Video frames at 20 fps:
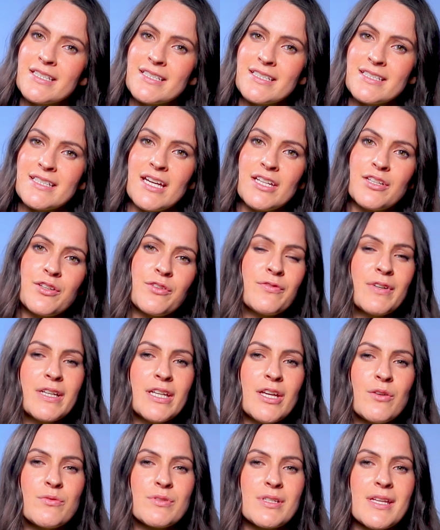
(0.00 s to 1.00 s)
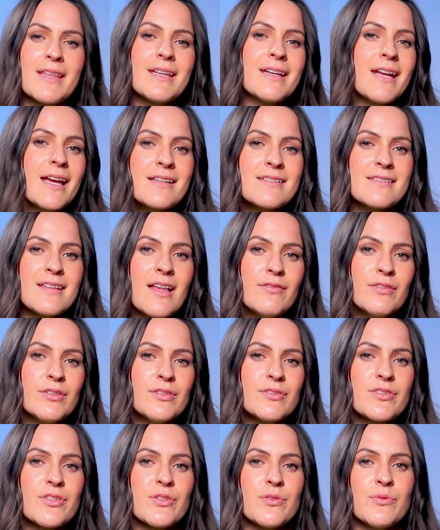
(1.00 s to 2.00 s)
looking to take your video to the next
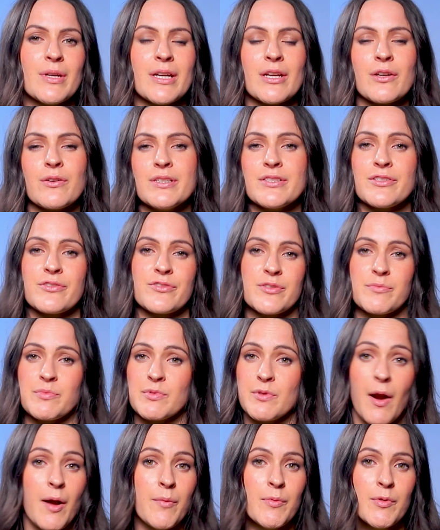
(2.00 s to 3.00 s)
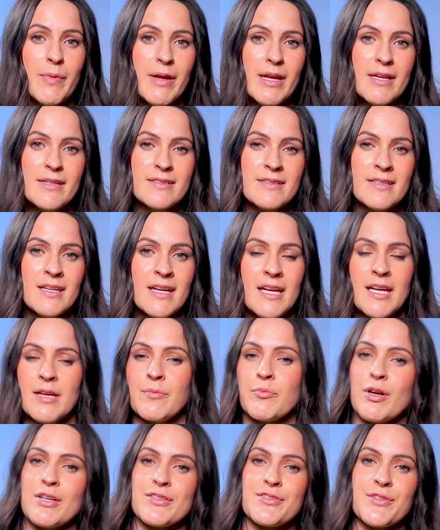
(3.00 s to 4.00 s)
level to increase your subscriber base,
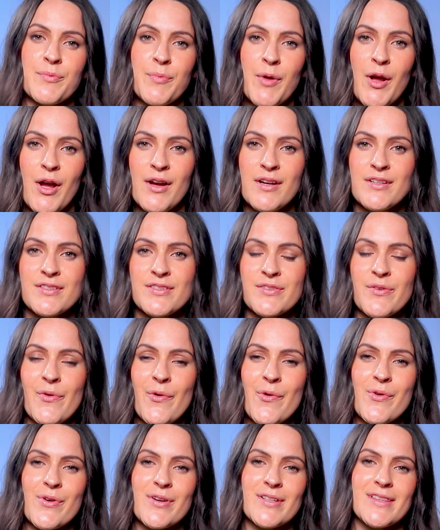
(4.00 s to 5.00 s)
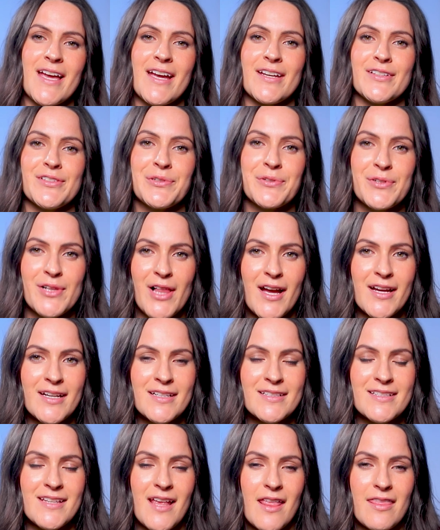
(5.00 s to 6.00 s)
impress your boss, or land new
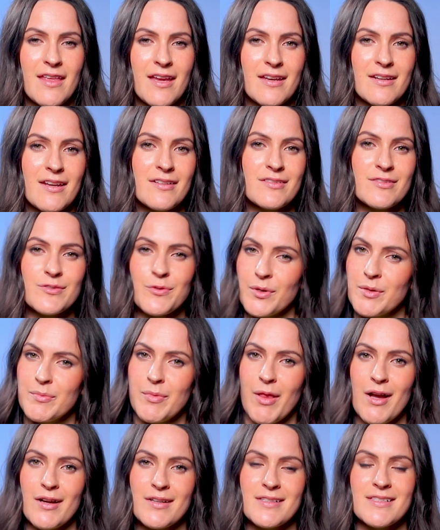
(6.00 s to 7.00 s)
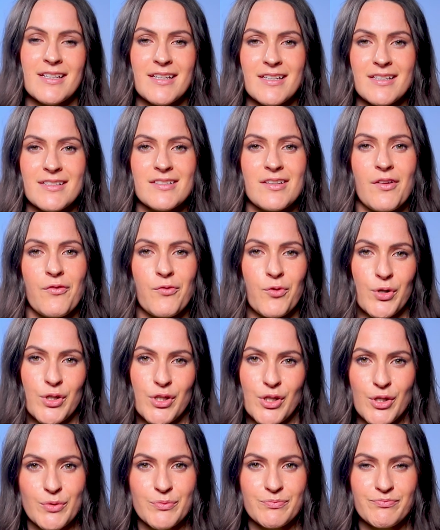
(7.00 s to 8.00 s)
clients, then Storyblocks is
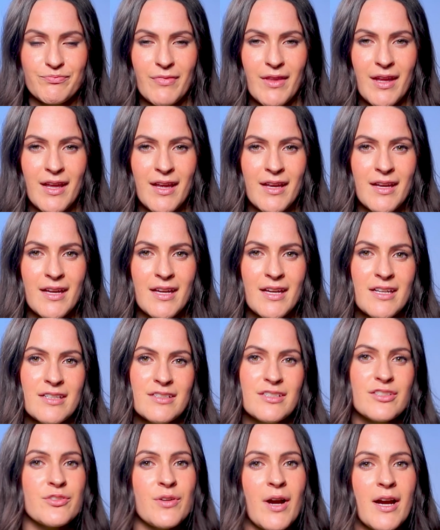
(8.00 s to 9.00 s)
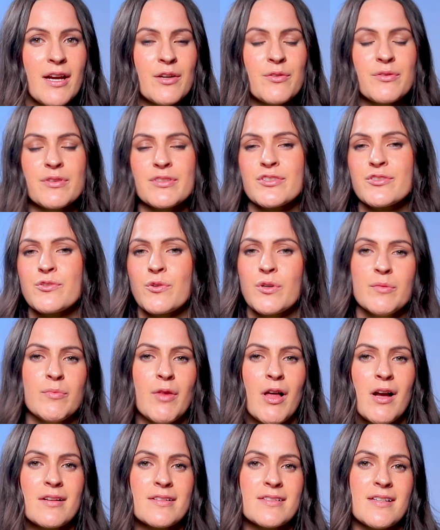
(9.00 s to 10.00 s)
for you. To try out the
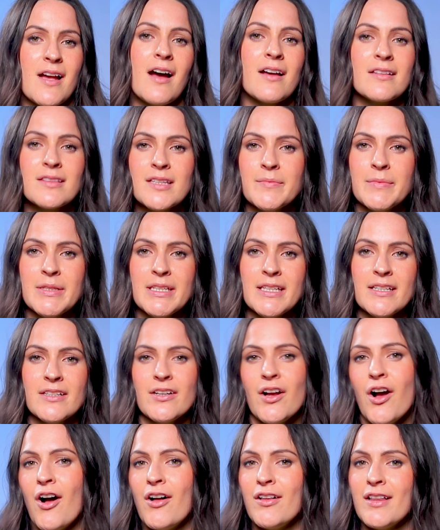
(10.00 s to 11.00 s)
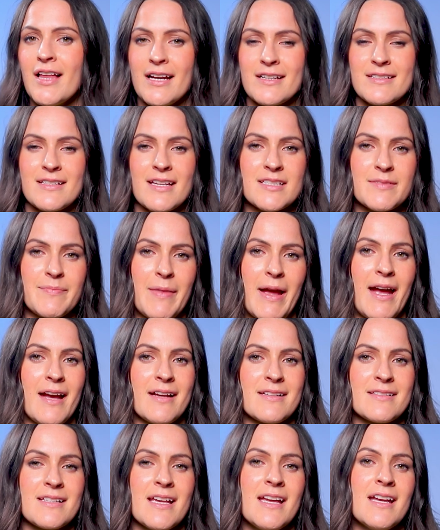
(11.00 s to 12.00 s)
Storyblocks Unlimited All-Access
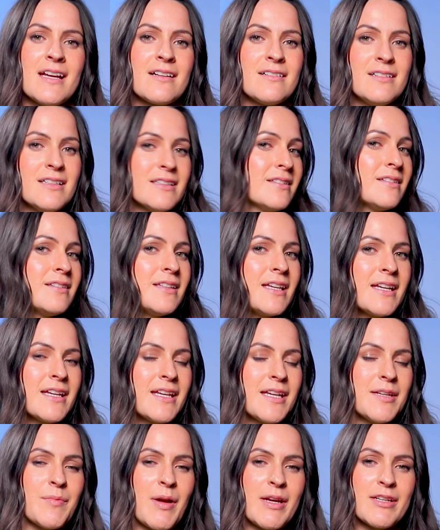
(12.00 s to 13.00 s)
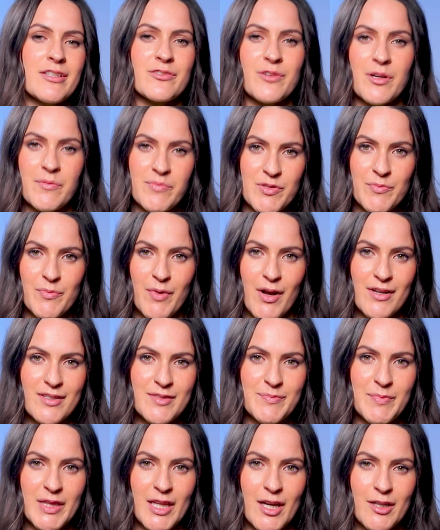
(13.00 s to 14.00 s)
Pass, click the link in my description
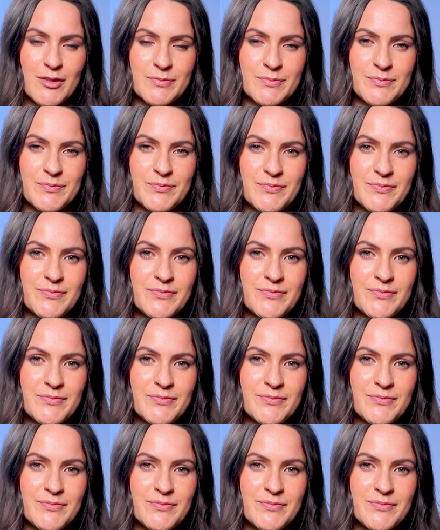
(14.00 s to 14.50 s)
box below.